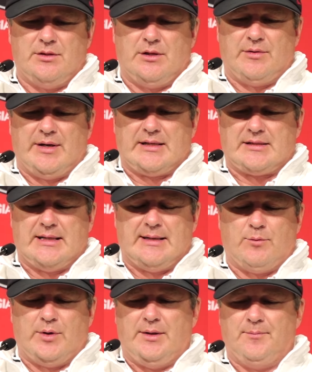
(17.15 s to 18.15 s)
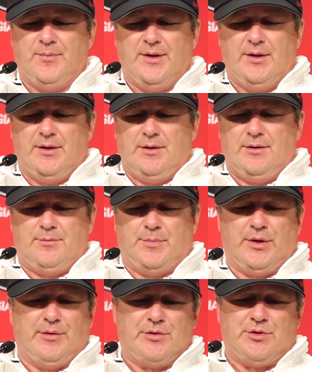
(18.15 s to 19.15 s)
You know, the next time we
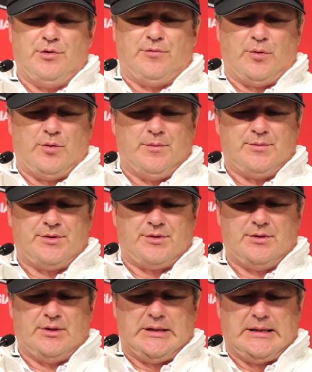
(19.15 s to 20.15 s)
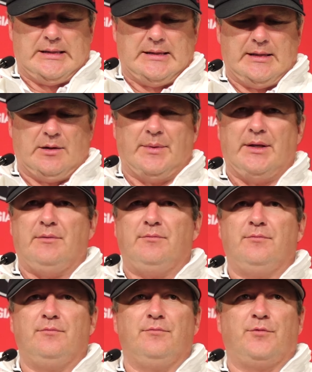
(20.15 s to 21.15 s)
put on those uniforms, it'll be
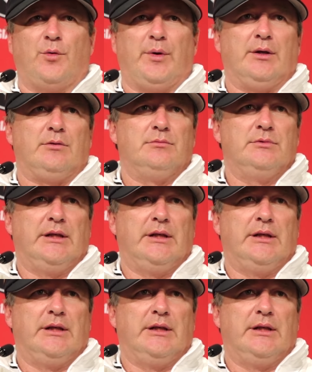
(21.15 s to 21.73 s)
for real.